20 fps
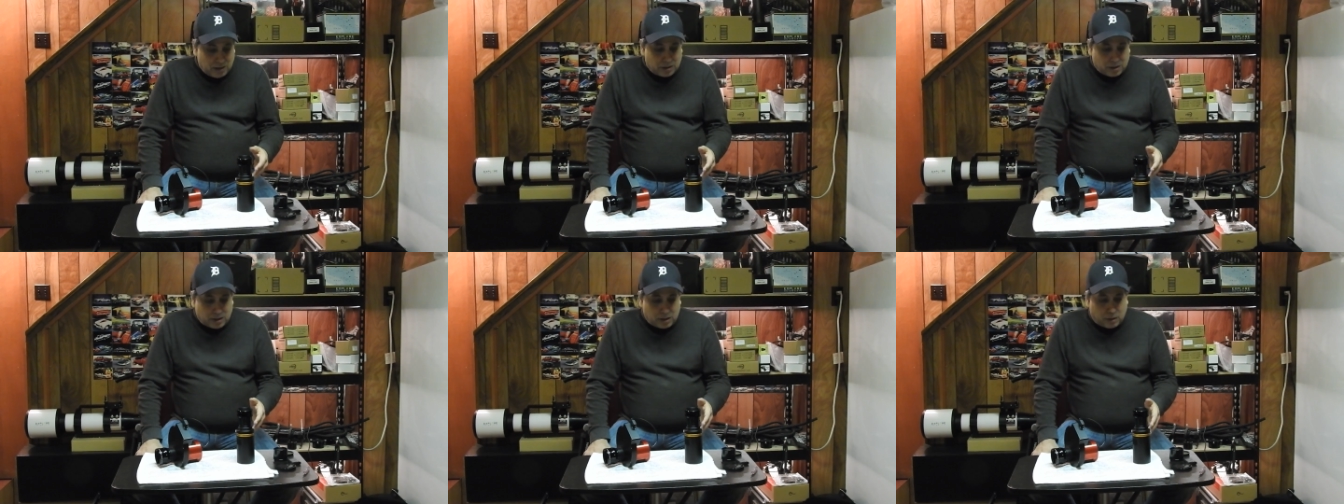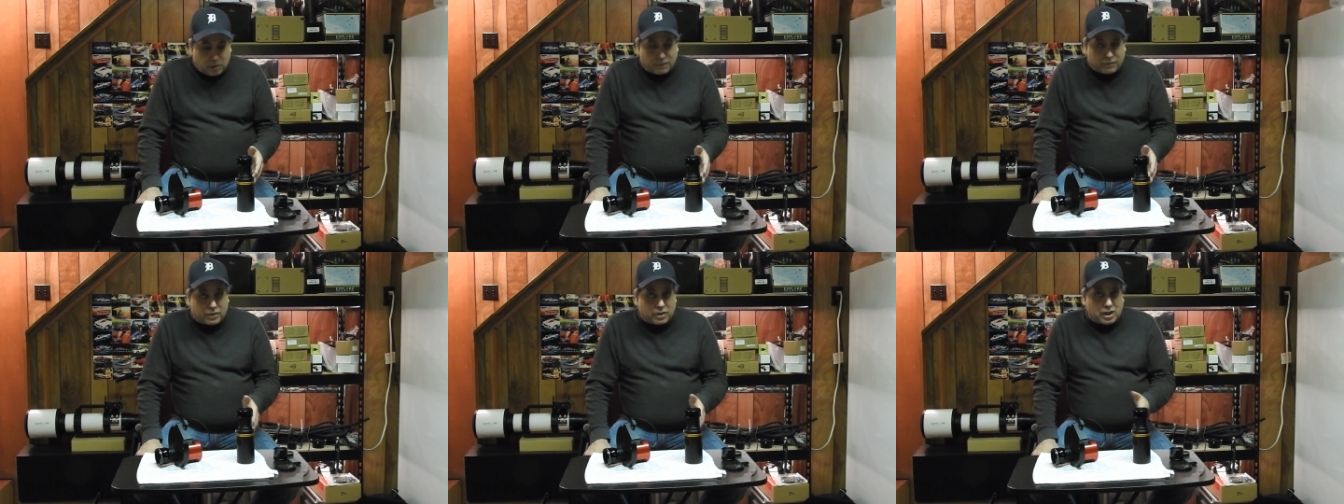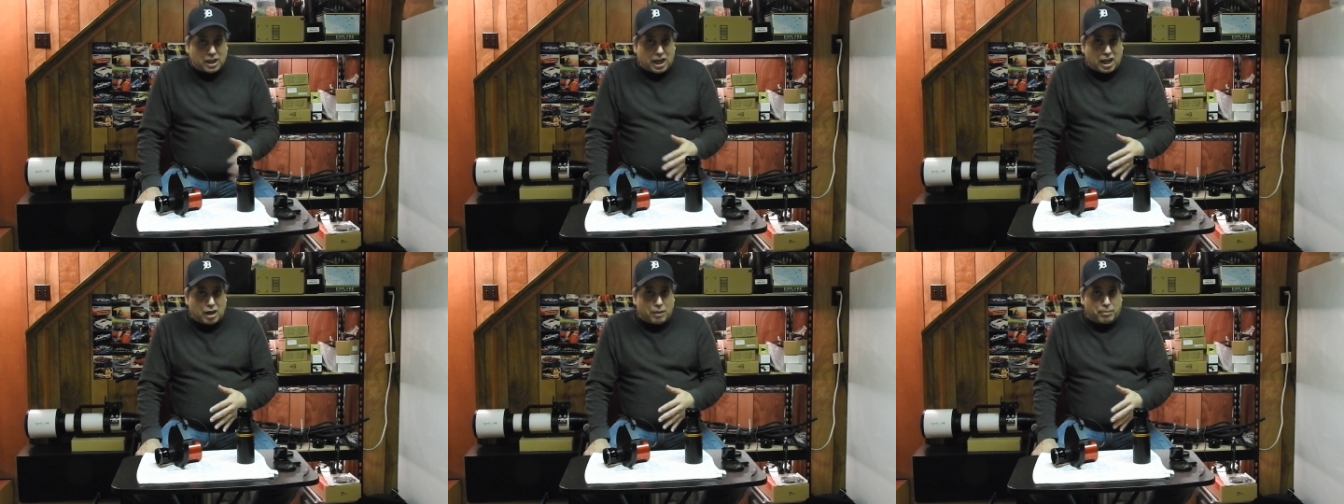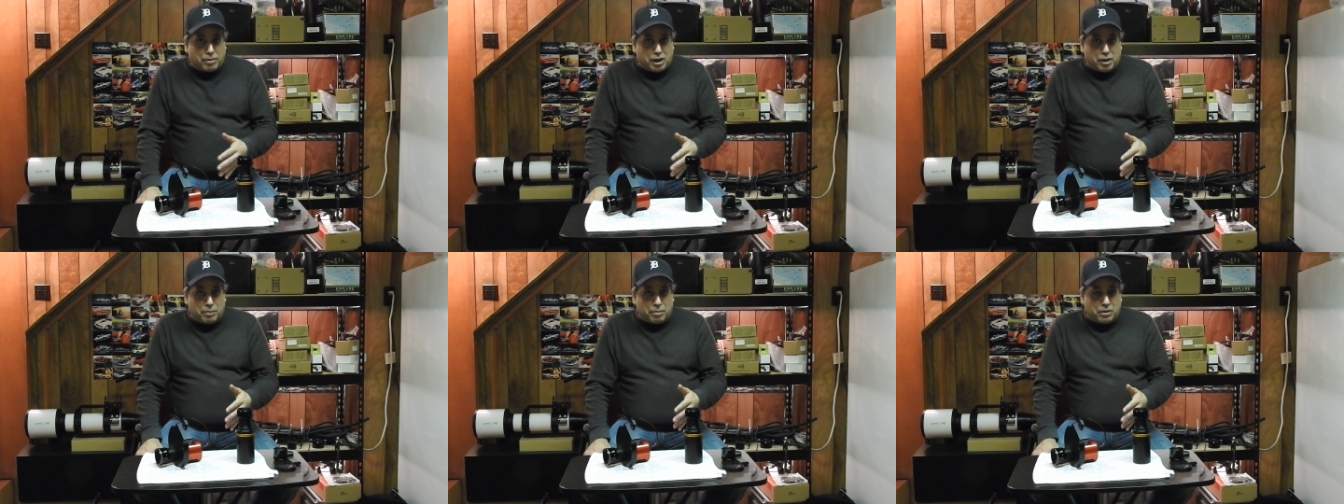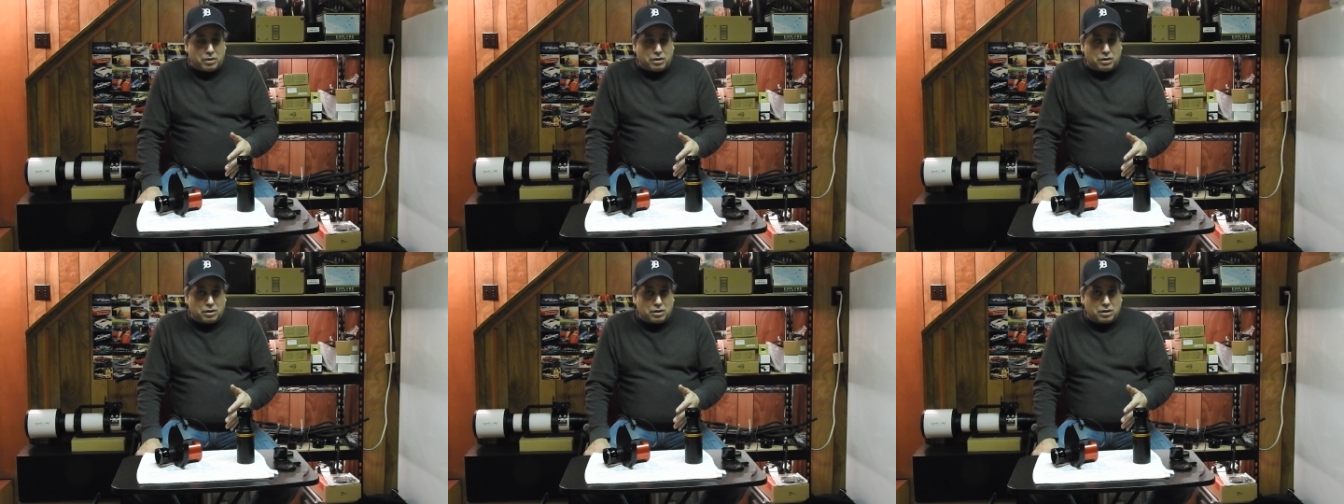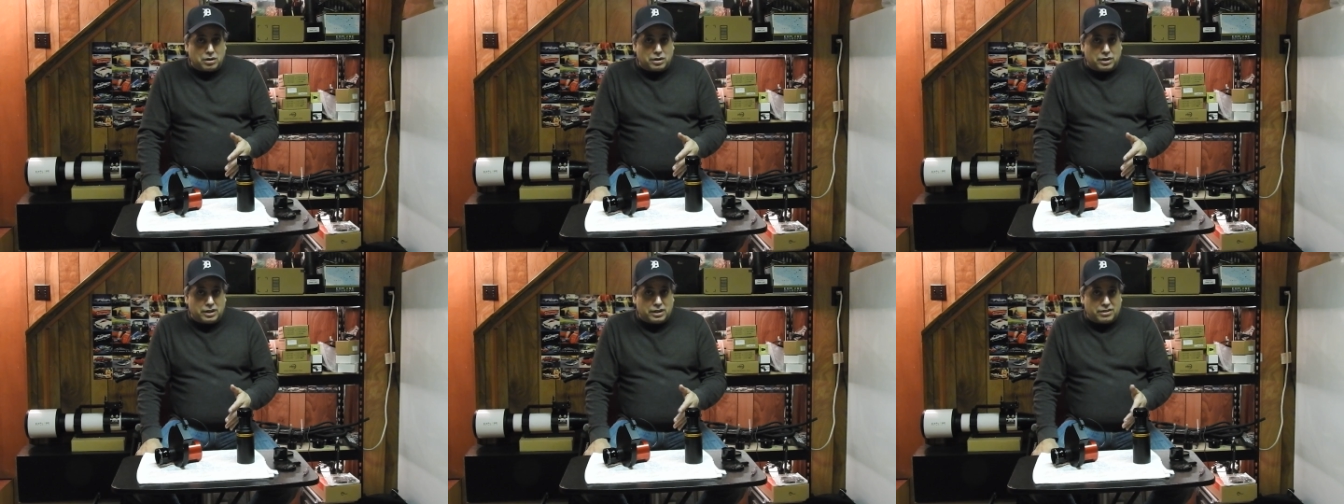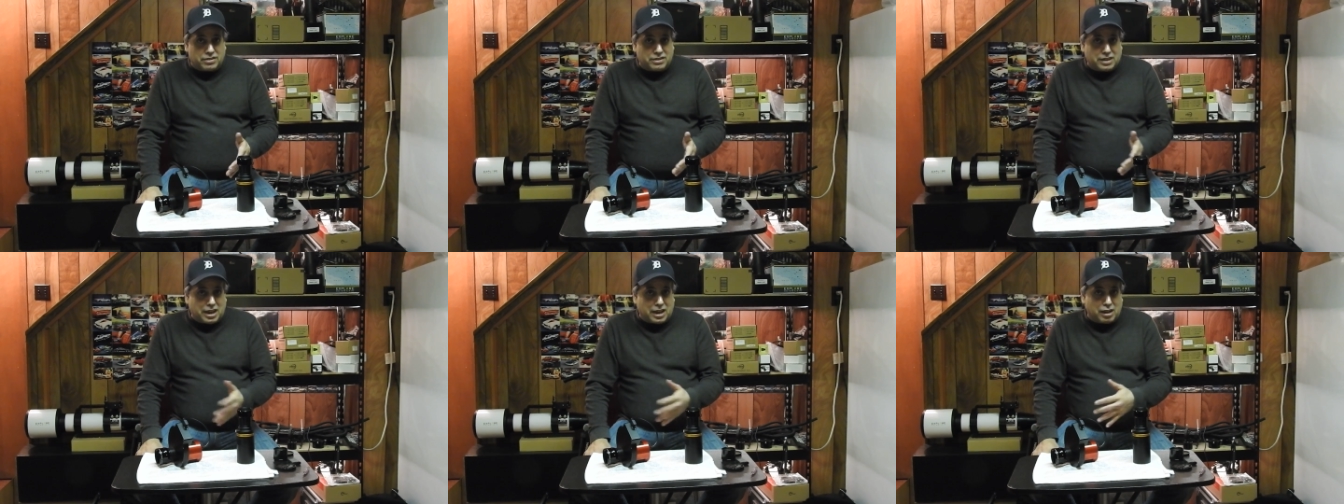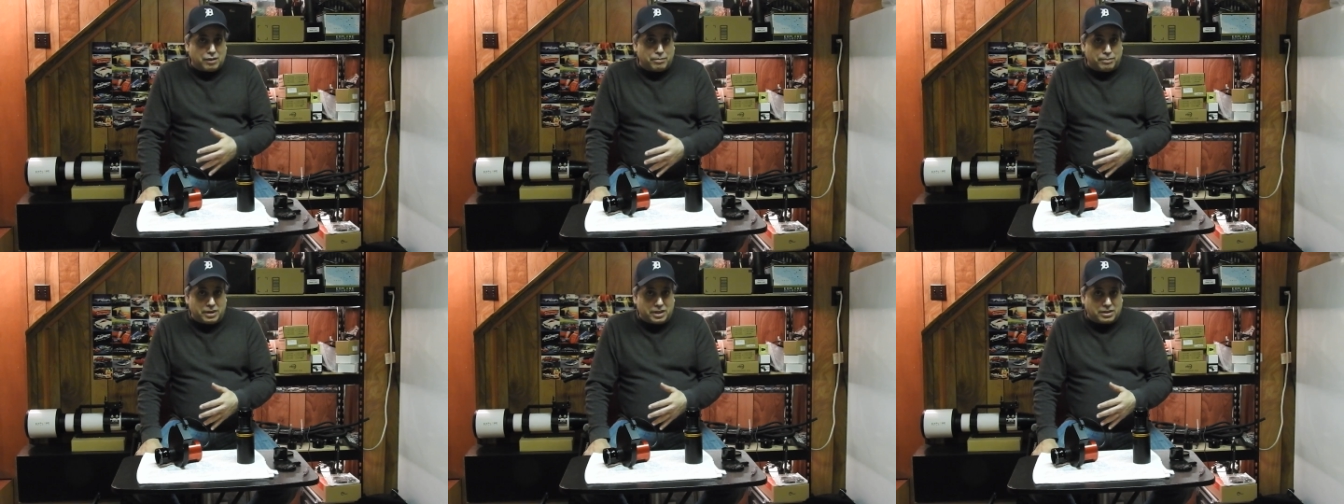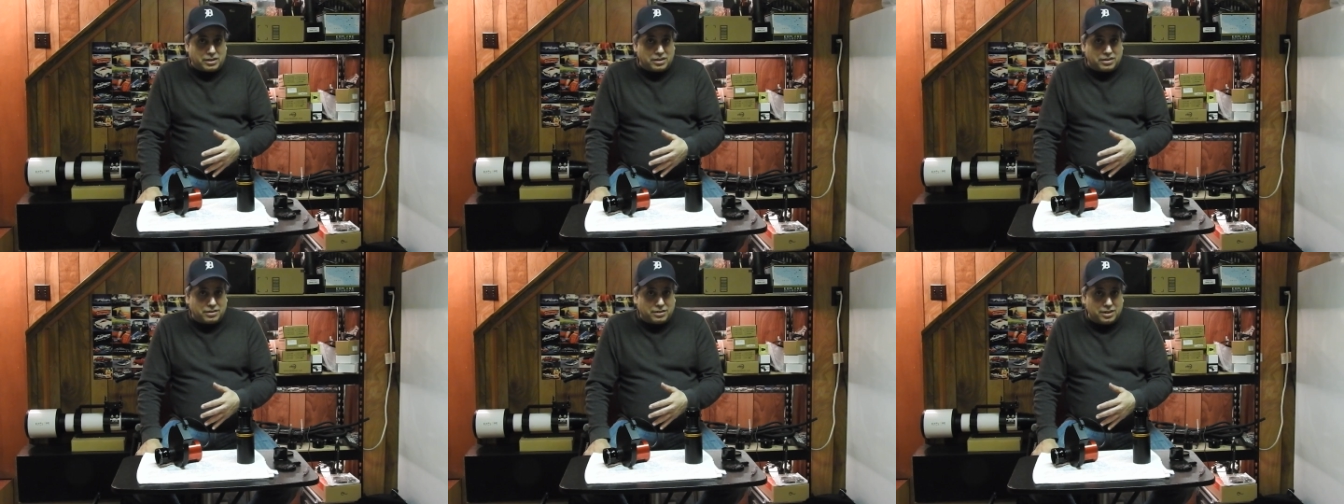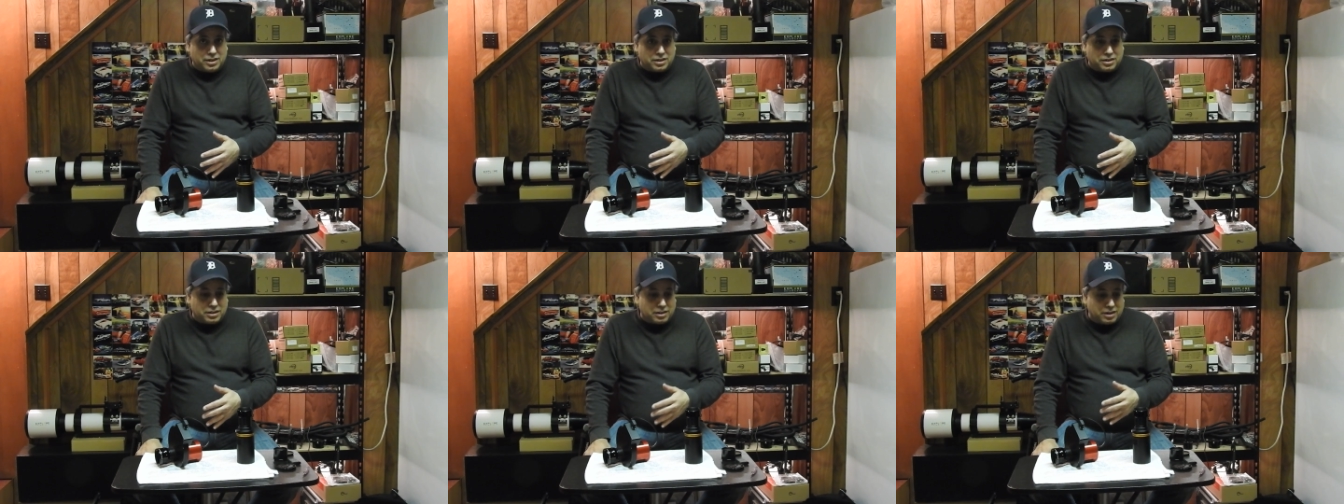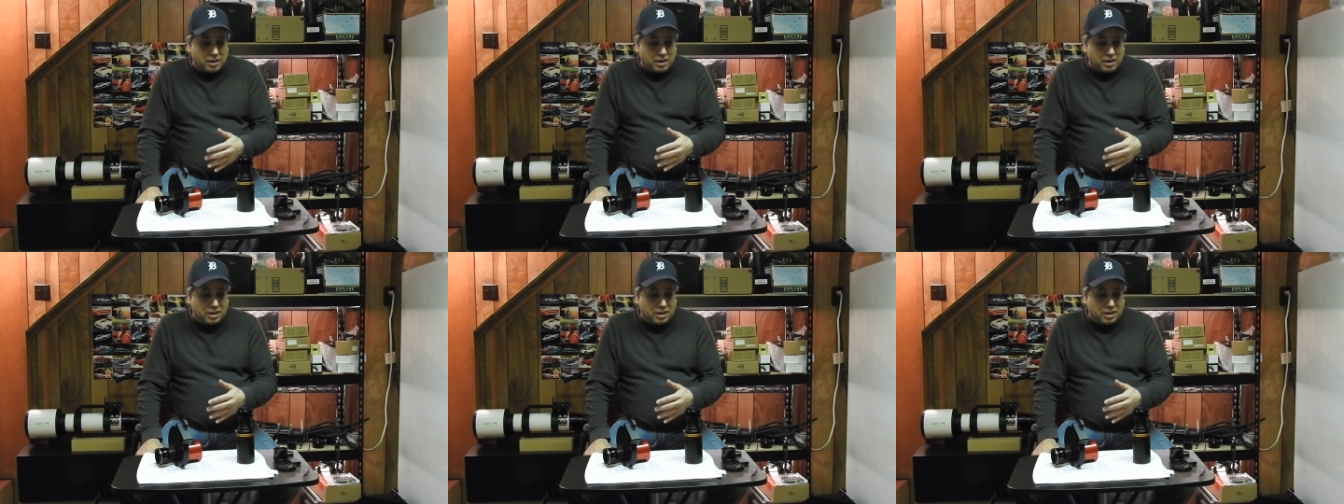you know, for a lot of people, it's not a big decision.